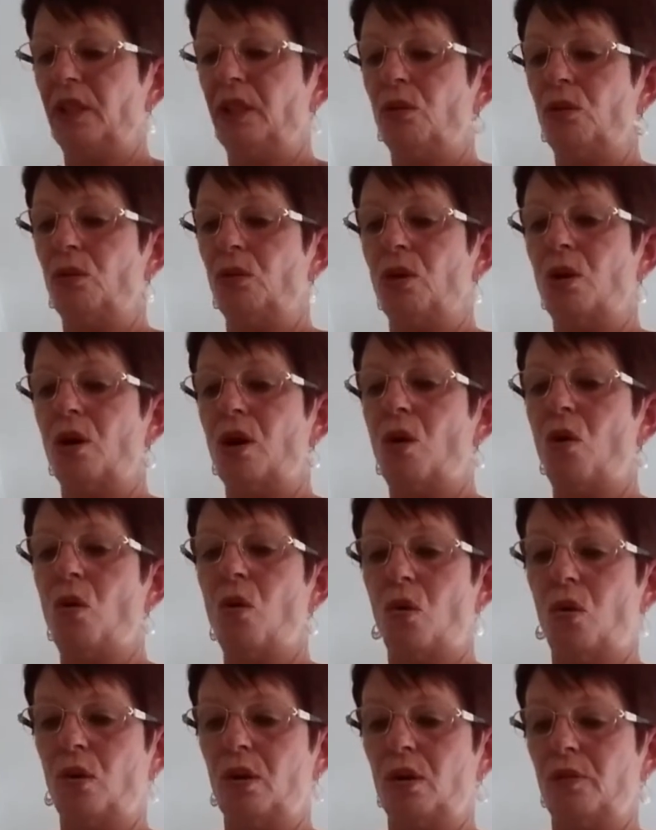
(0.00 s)

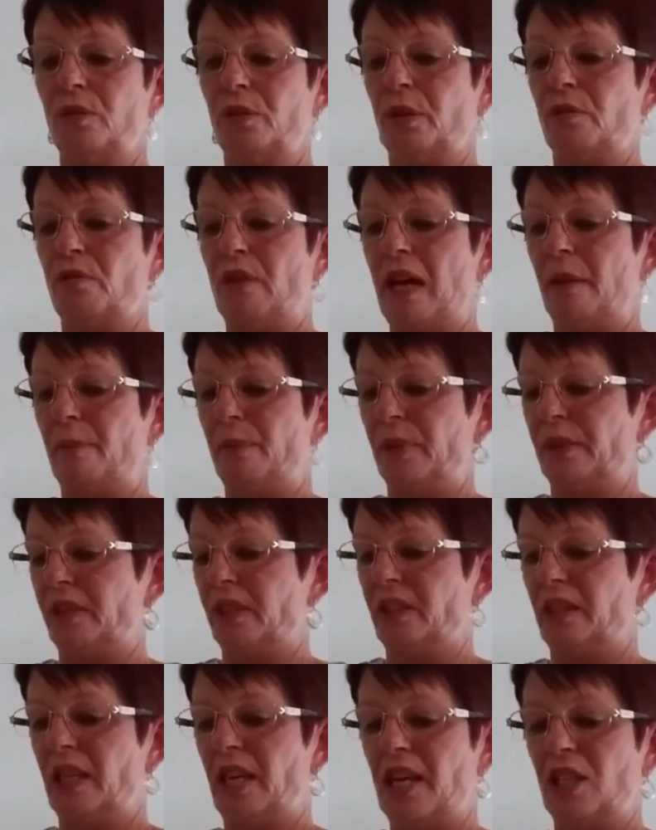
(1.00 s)
all over the wrap
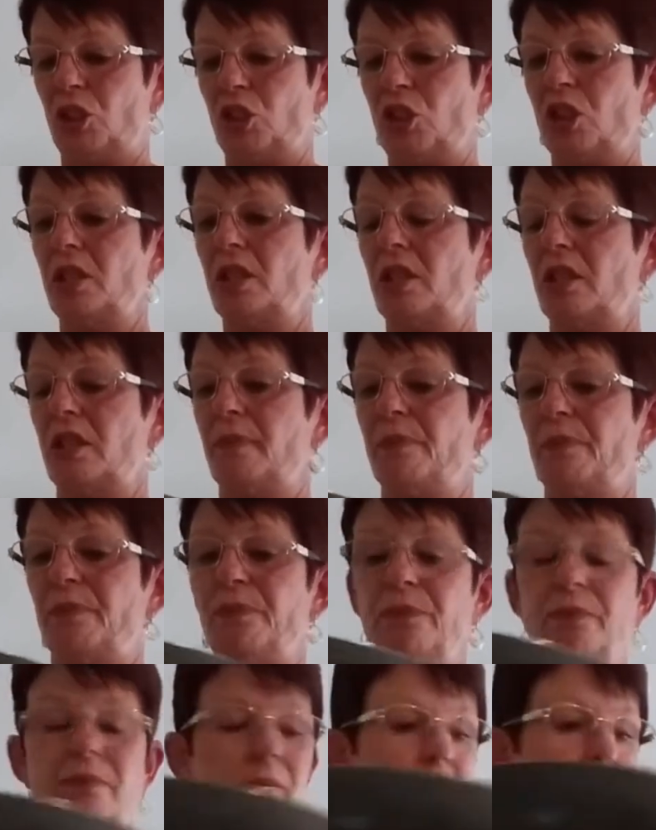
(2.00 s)
to the edges.
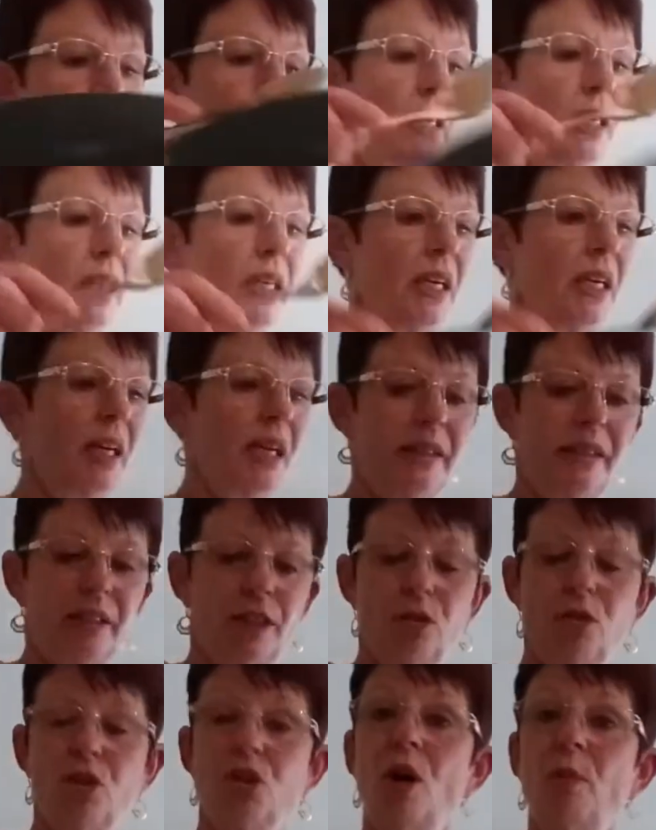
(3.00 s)
And then
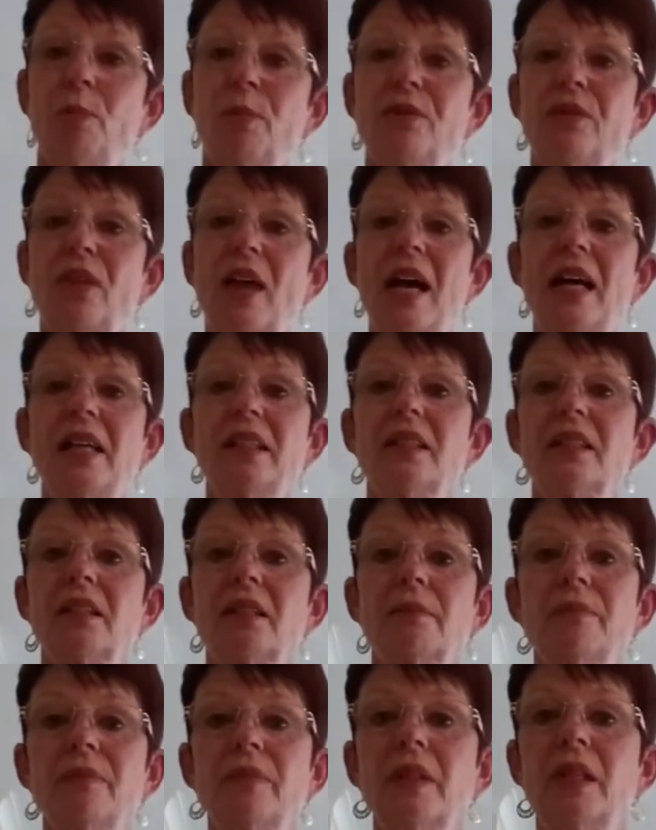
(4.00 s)
on top of that
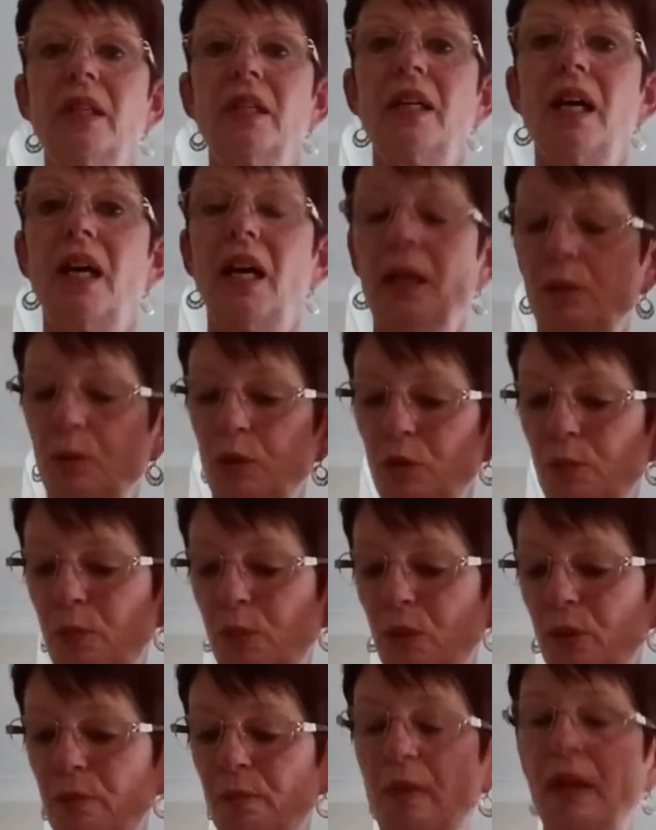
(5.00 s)
I would
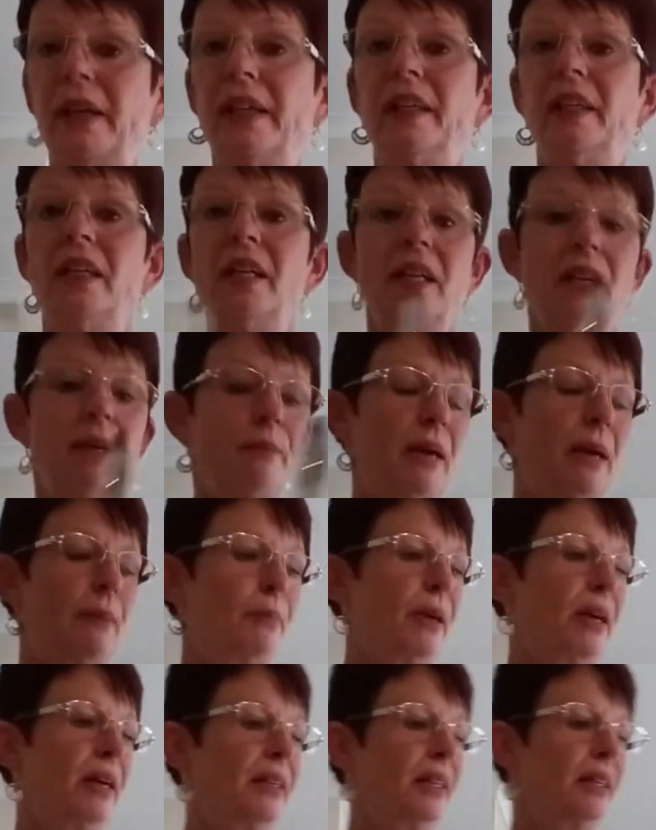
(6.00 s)
put my
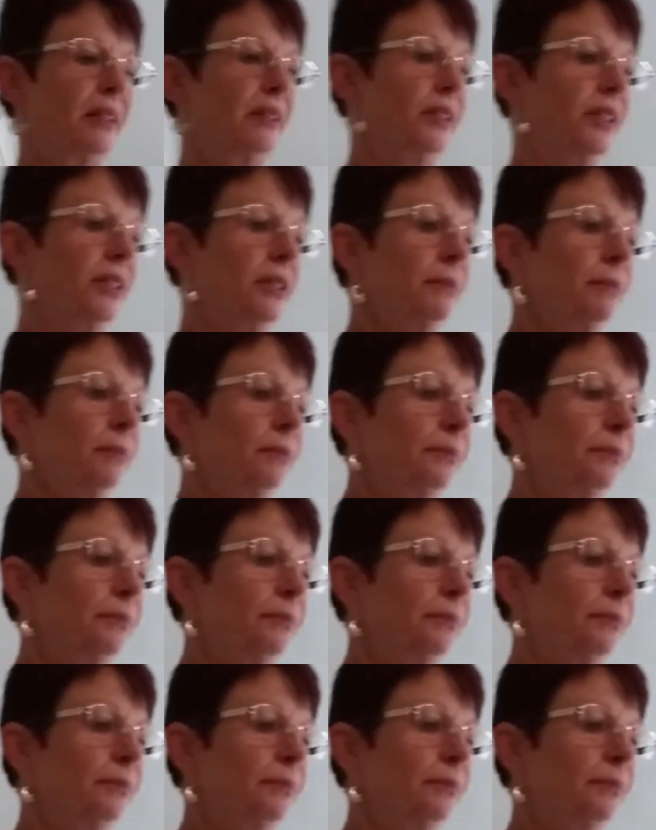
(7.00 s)
pepper and onion.